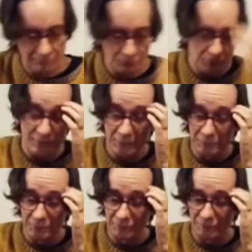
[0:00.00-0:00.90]
one
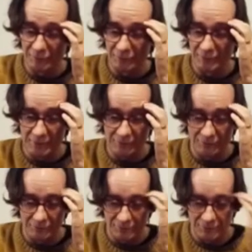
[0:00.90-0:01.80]
example of the
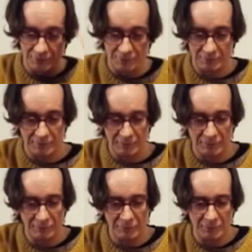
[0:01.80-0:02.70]
textured guitars.
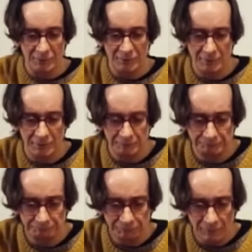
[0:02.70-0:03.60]
Another in
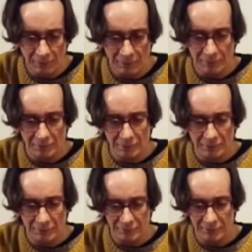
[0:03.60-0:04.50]
the
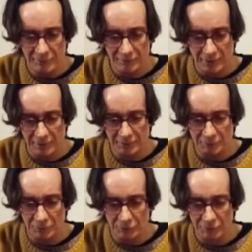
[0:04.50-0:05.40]
that's in the
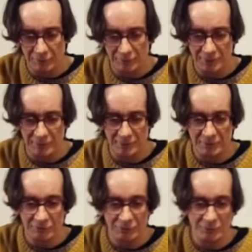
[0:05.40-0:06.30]
second movement of the piece. In
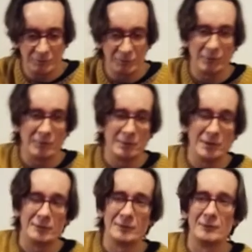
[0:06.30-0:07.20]
the first movement of the
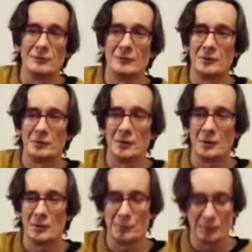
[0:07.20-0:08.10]
piece, the Dunleary
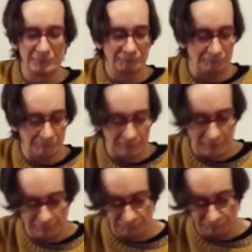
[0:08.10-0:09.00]
Harbour
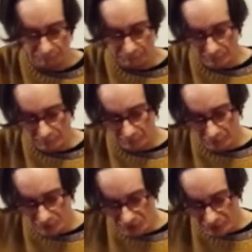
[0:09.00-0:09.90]

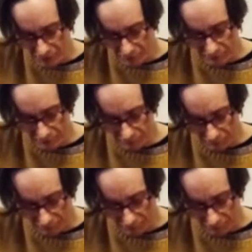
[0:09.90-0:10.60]
eventually goes into a